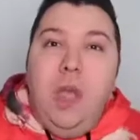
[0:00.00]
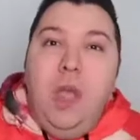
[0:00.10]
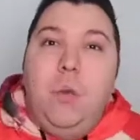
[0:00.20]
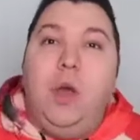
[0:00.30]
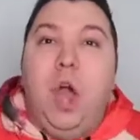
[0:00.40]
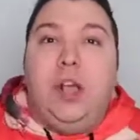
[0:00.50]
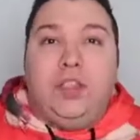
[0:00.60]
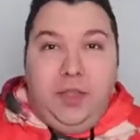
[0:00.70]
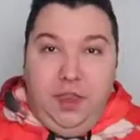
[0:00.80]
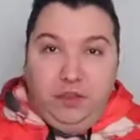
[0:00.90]
Well, I
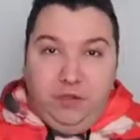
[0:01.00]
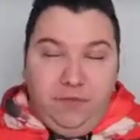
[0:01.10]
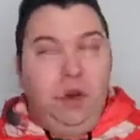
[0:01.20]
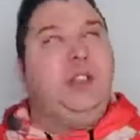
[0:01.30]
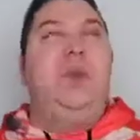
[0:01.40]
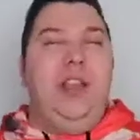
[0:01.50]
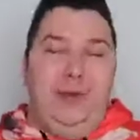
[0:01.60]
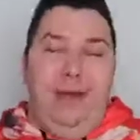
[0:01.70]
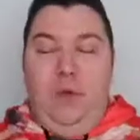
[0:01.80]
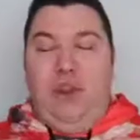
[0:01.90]
also have intro. Of course we're
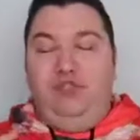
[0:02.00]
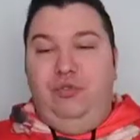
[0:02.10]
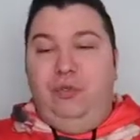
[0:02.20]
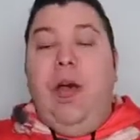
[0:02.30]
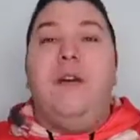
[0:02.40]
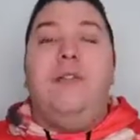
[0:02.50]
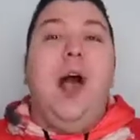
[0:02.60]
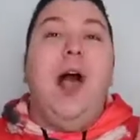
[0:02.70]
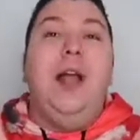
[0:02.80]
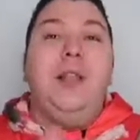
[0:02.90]
eating my one this. true love.
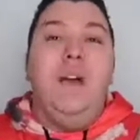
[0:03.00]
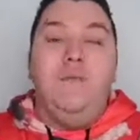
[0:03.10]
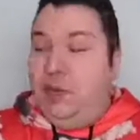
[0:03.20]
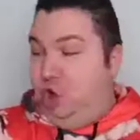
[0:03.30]
I love Mick